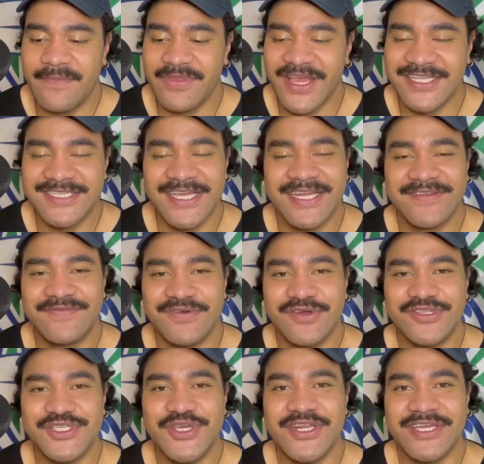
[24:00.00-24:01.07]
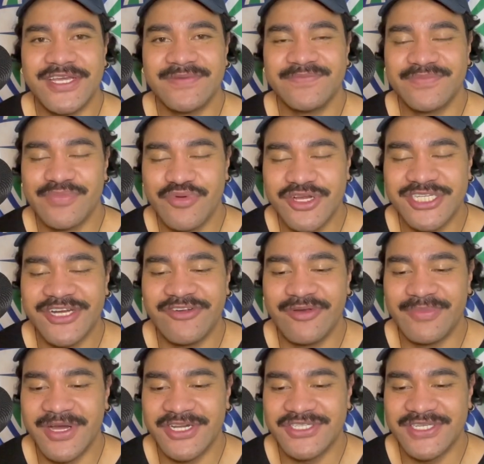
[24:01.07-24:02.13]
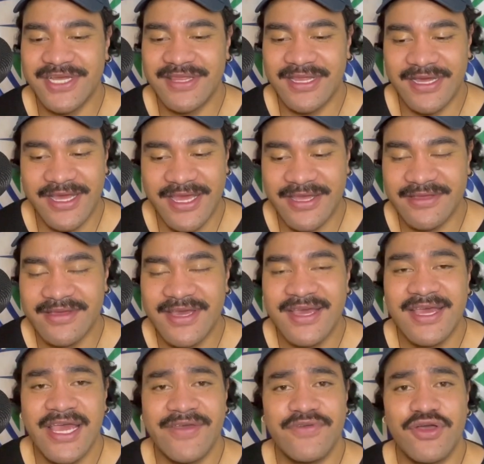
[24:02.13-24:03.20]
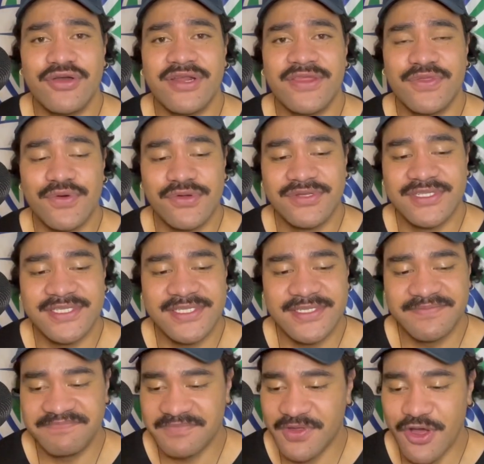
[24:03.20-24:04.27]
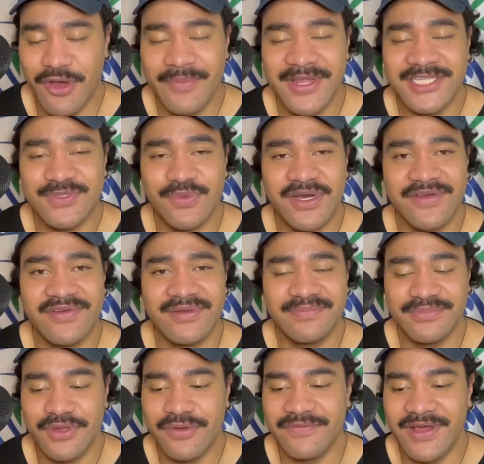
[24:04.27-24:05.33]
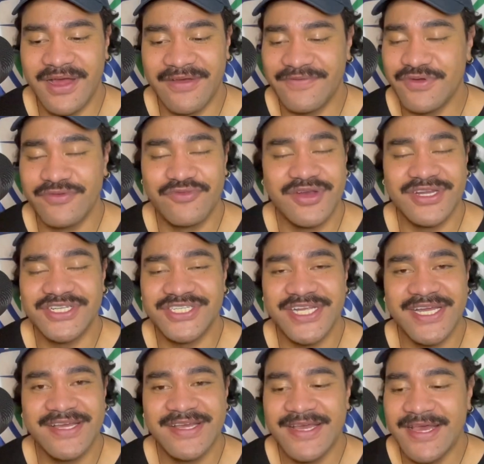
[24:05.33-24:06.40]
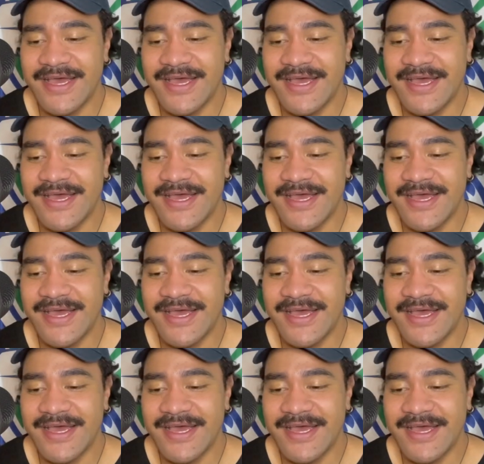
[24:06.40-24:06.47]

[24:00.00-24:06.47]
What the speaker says: Thanks again for tuning in. Appreciate it very much. And hey, if you got any thoughts, comments, whatever, don't feel free to share.